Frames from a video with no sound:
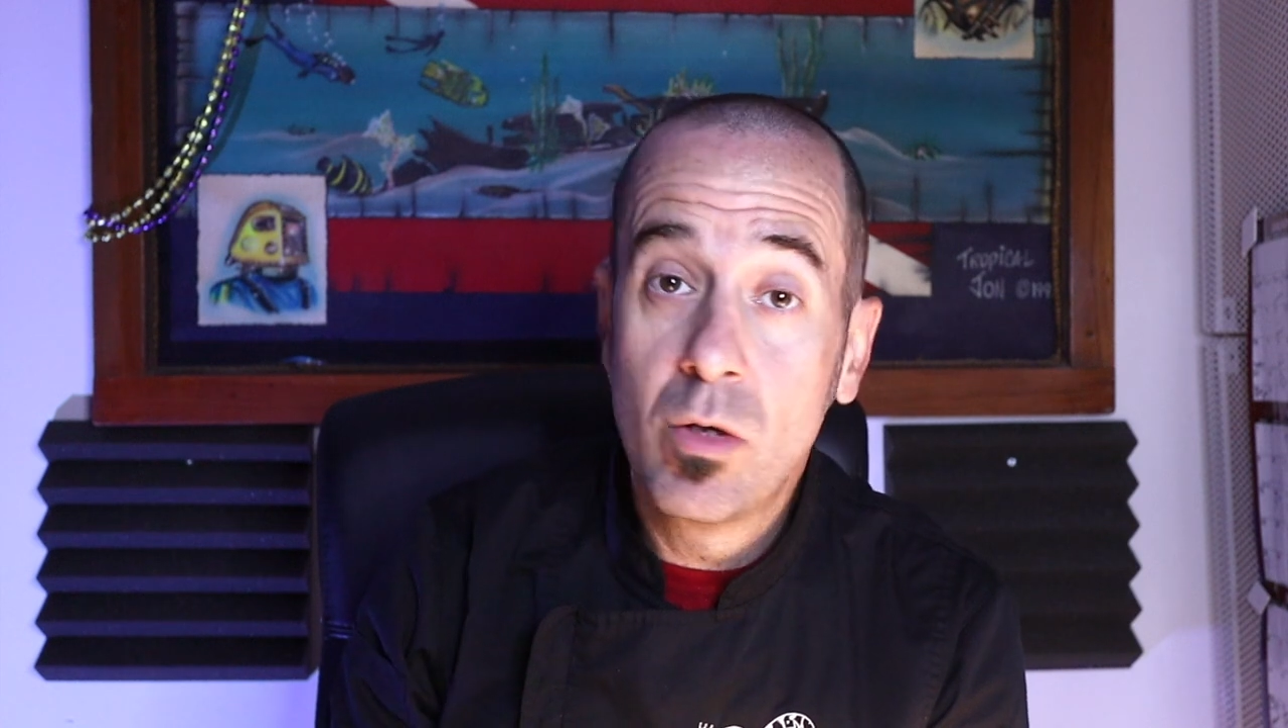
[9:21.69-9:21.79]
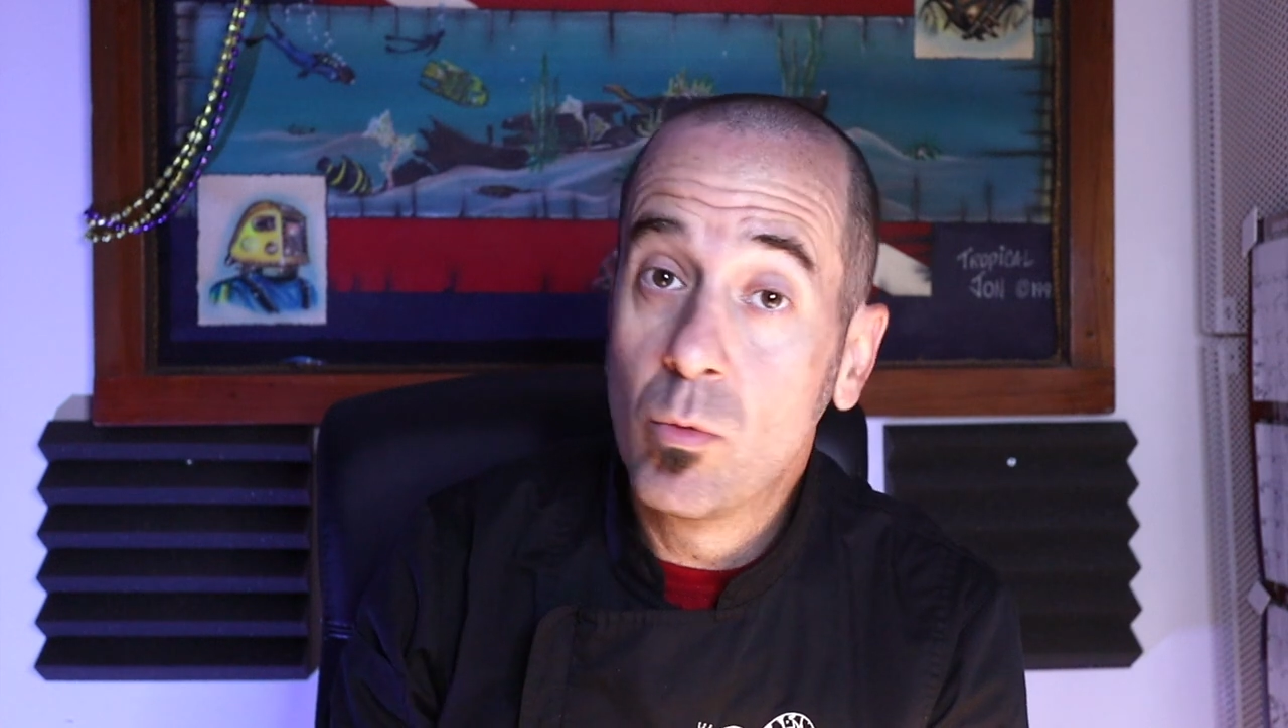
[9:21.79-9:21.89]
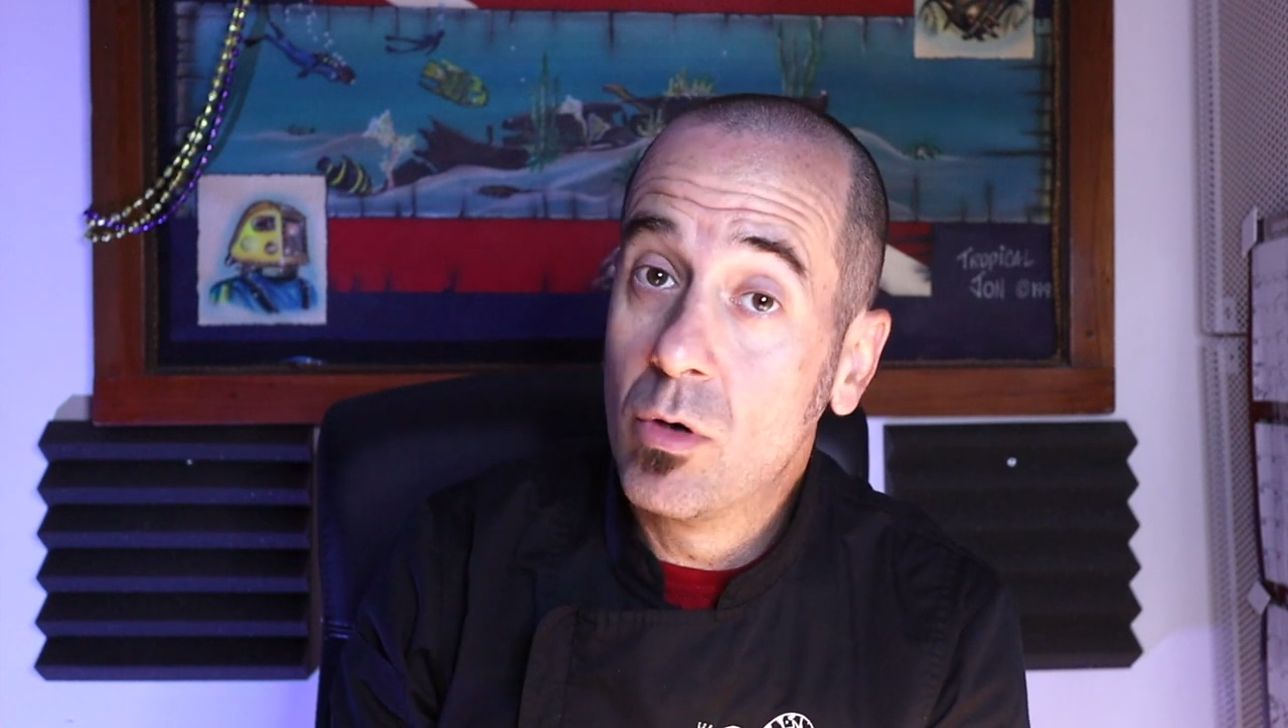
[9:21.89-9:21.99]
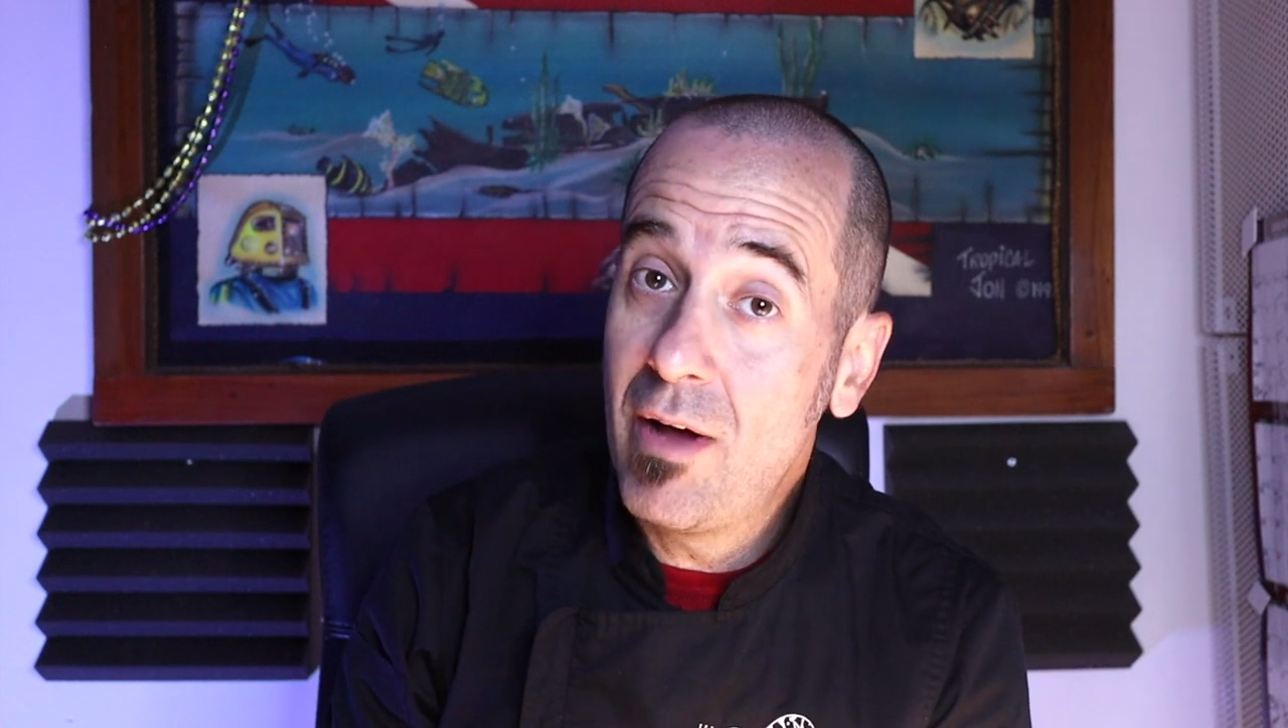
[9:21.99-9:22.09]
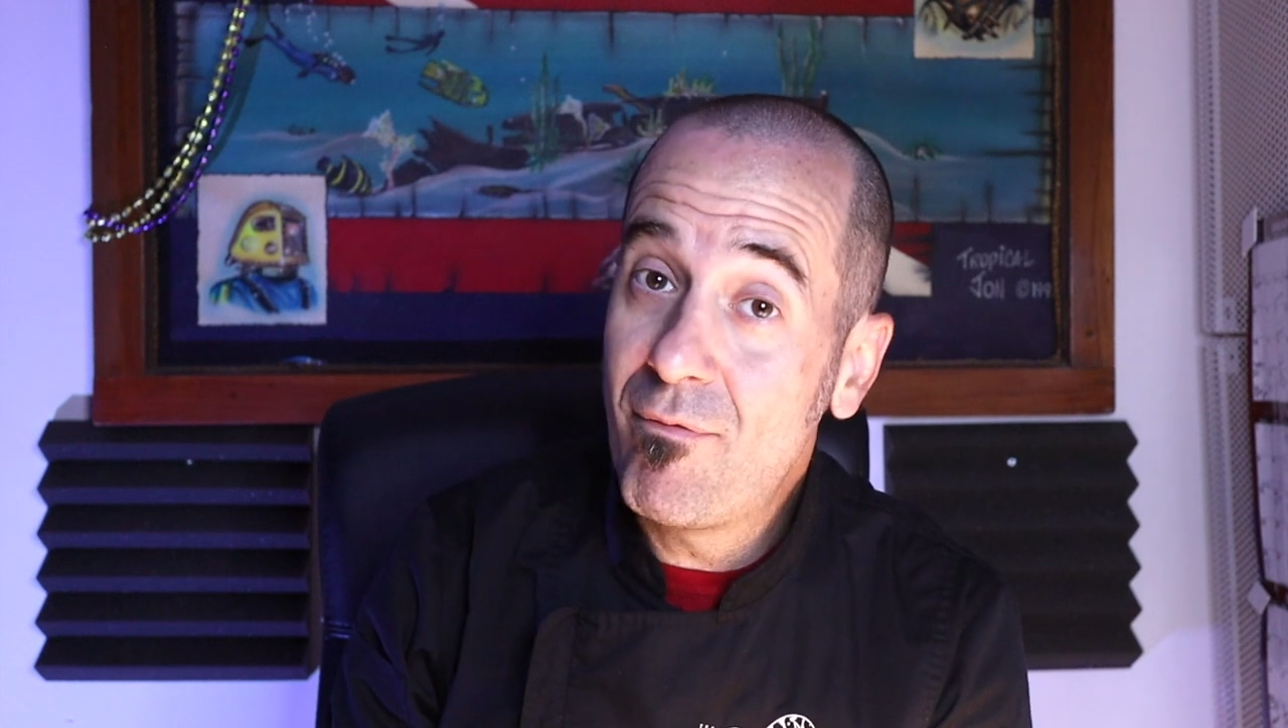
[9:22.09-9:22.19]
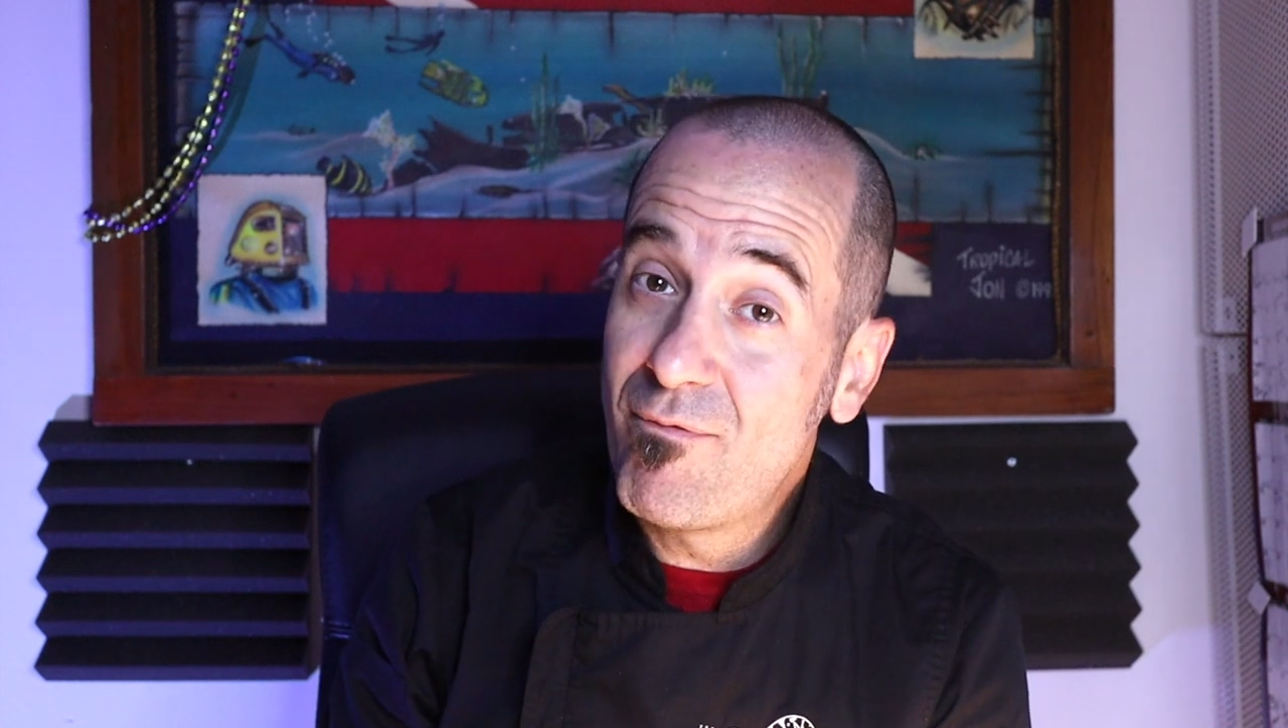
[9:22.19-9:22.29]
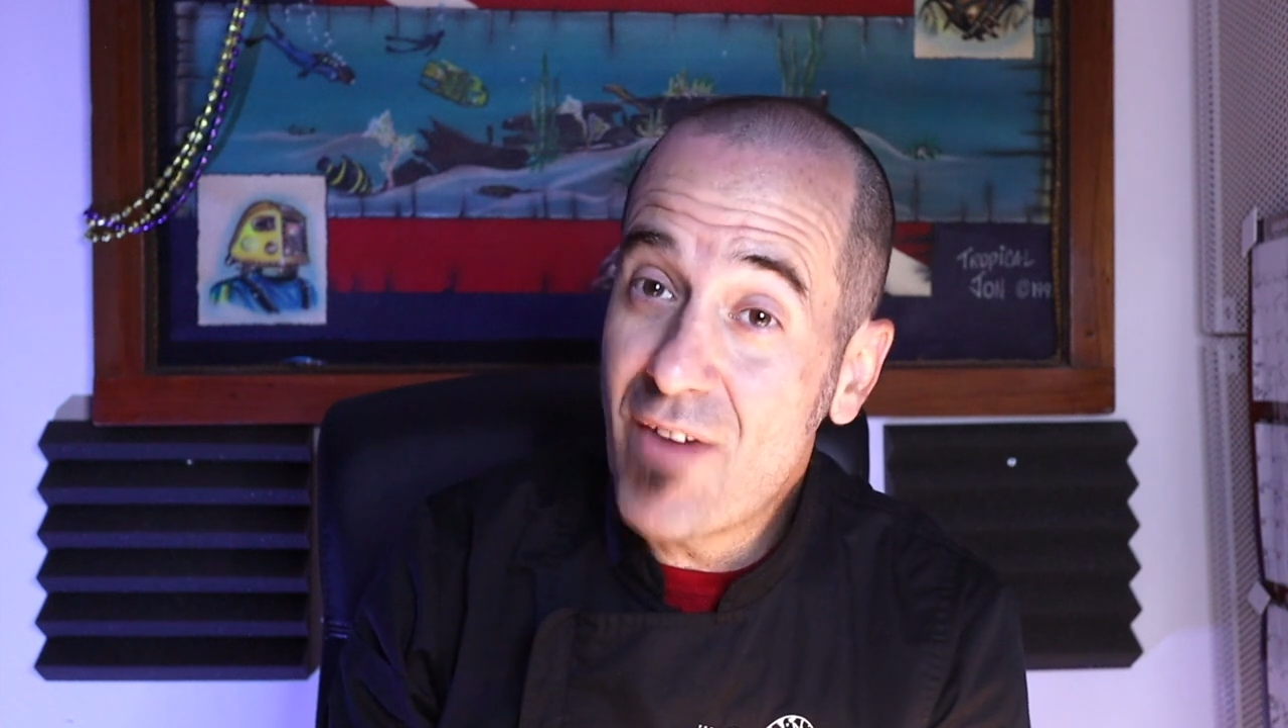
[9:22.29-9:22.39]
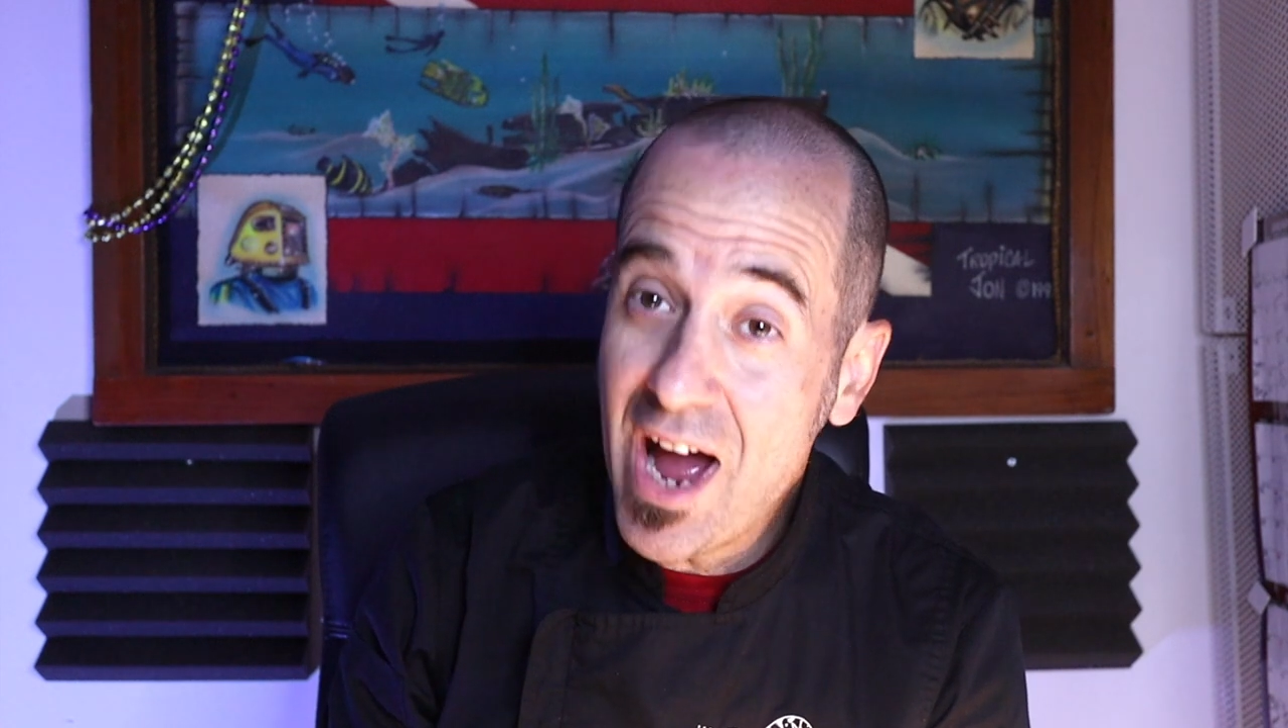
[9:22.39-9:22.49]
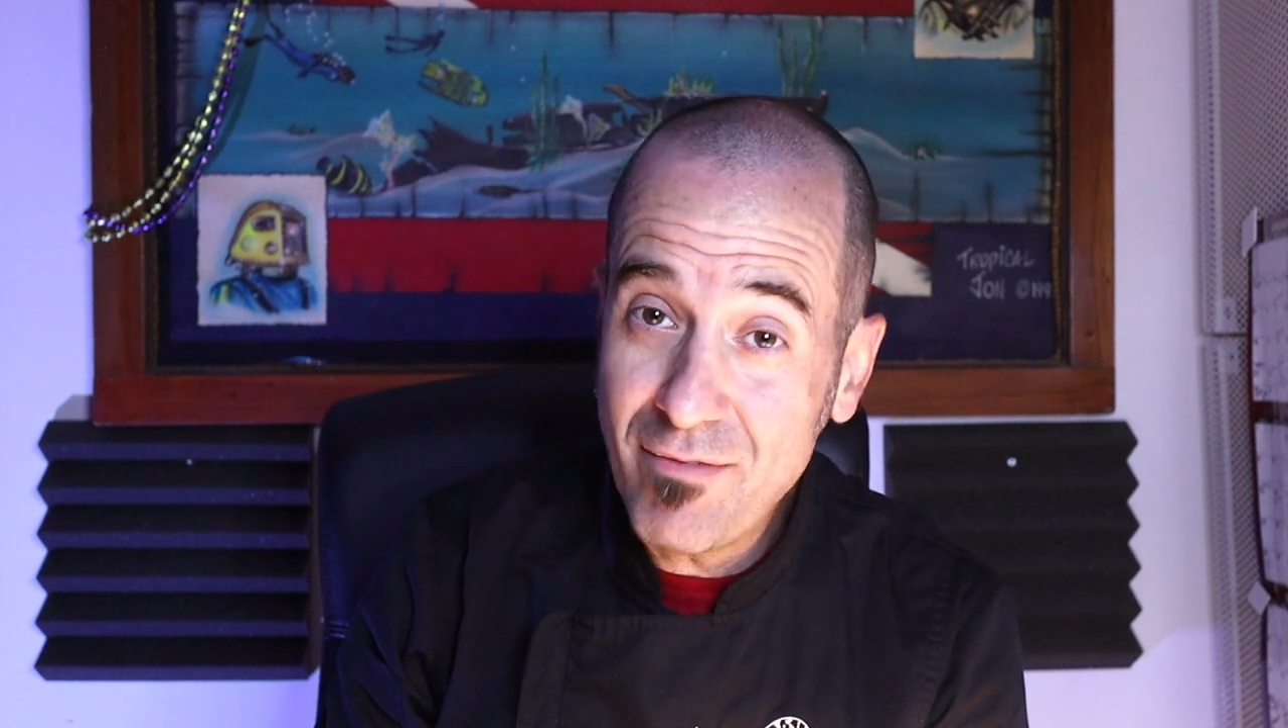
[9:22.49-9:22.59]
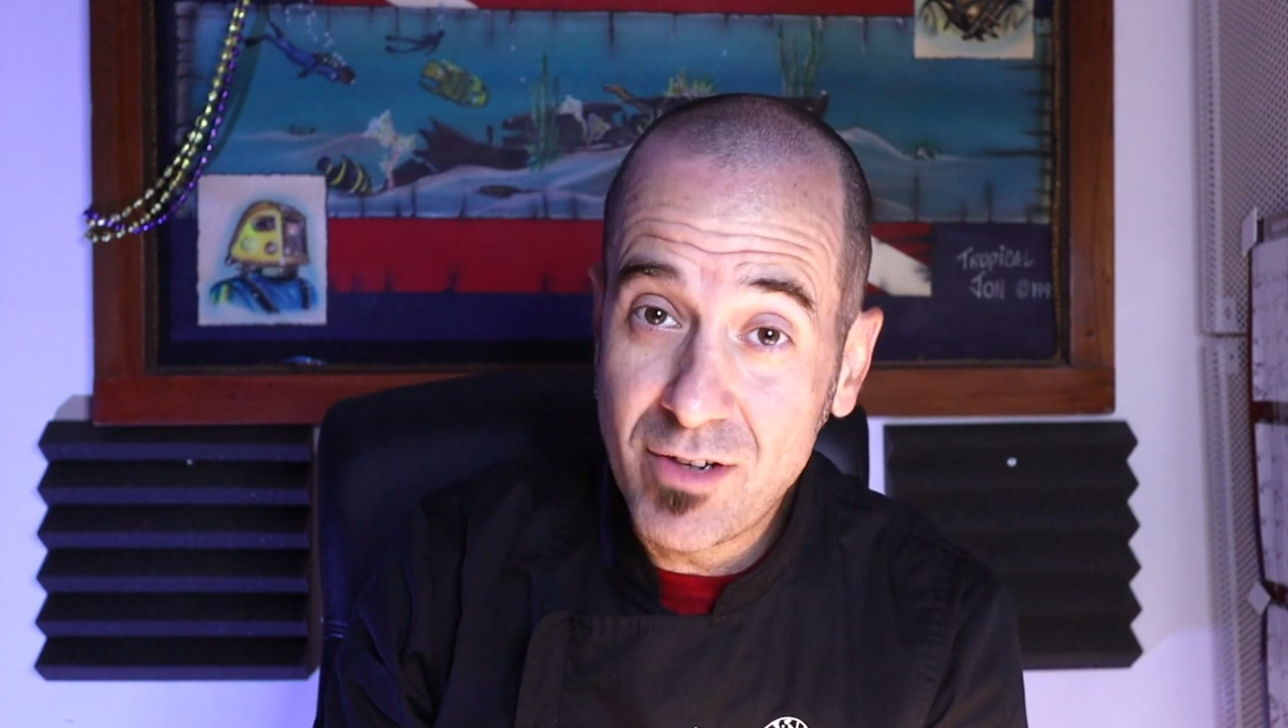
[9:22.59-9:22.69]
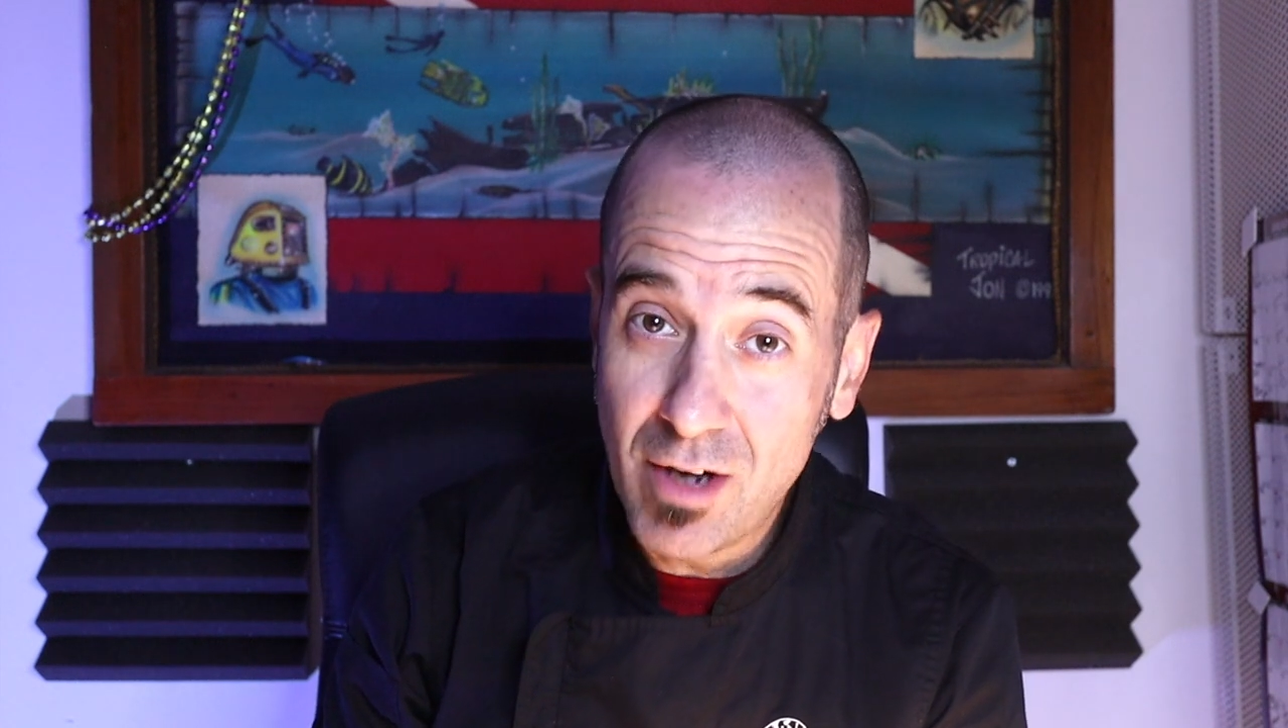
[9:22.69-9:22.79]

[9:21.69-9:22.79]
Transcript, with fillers: We'll have five